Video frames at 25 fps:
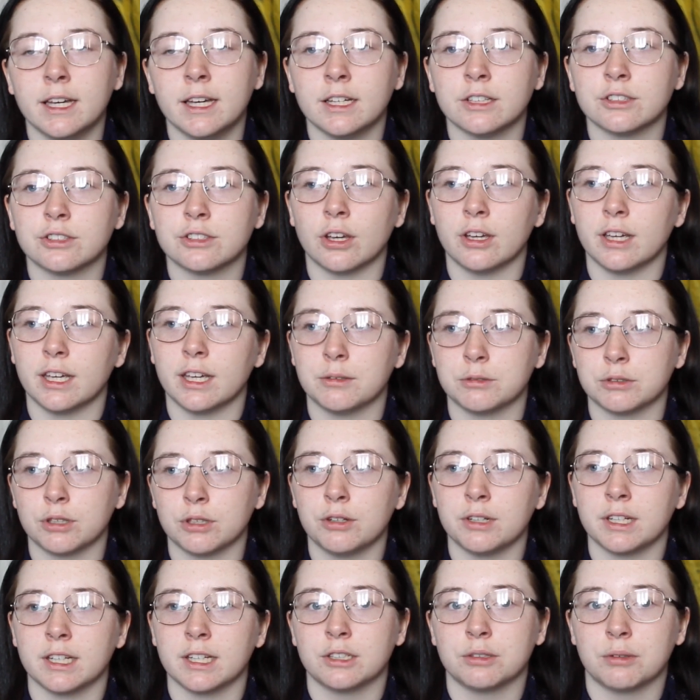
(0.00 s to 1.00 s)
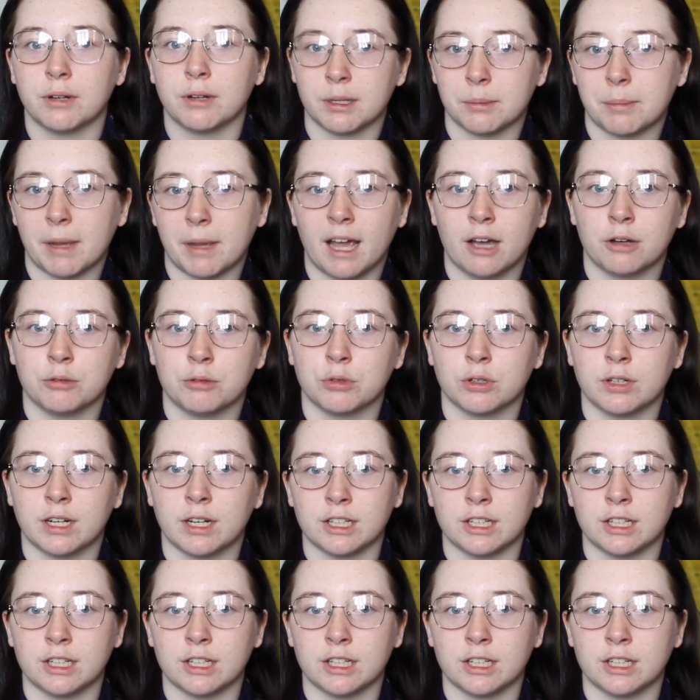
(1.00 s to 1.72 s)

So it was only a £20 one,